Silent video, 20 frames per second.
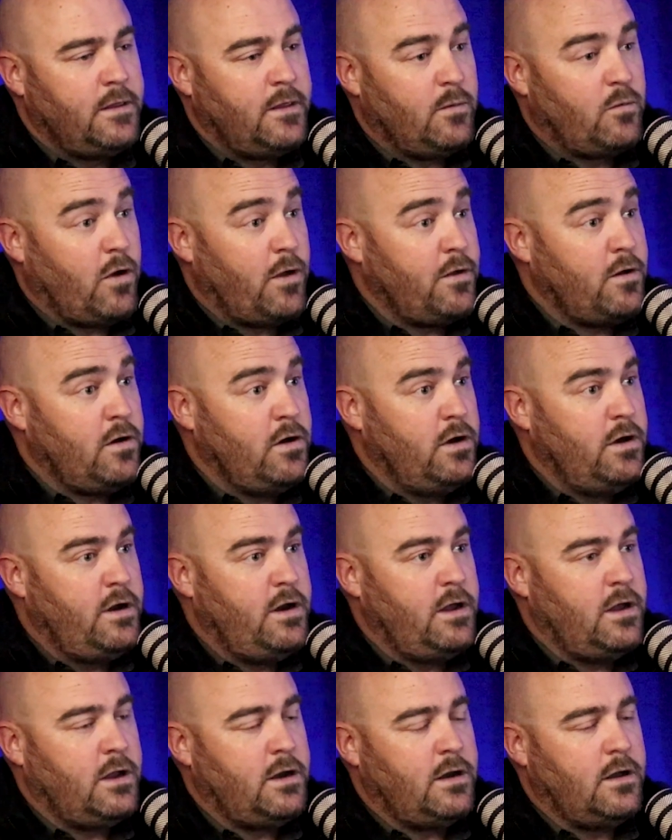brotherhood,
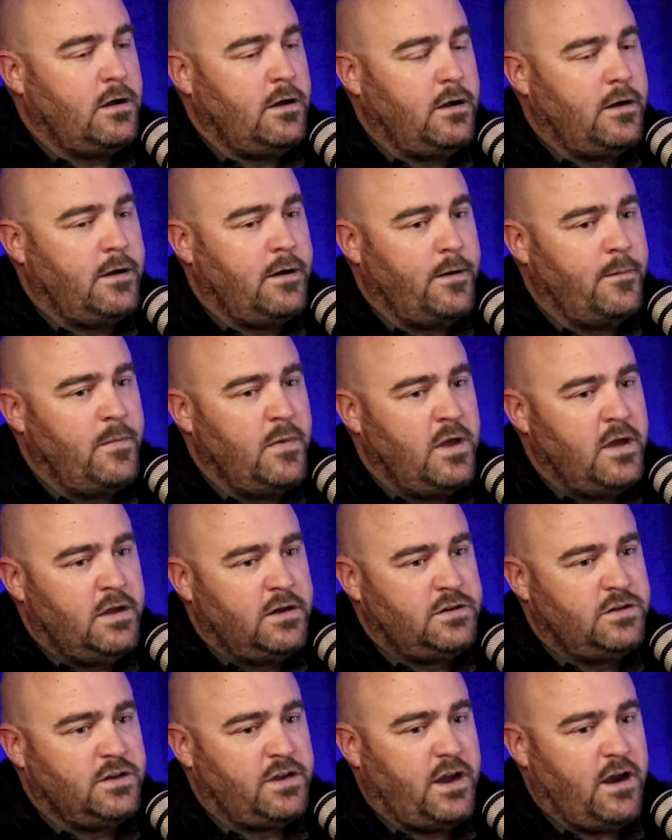and
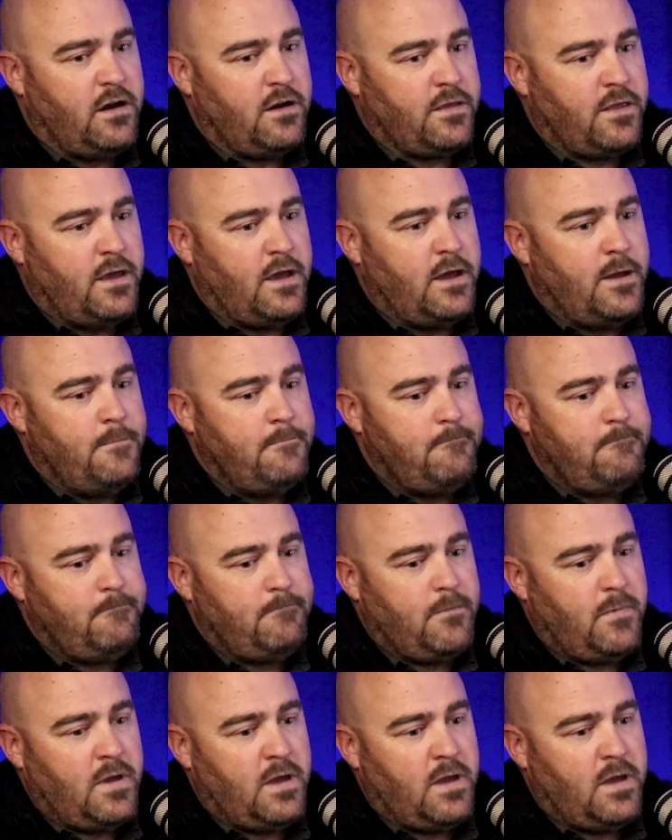took care of them.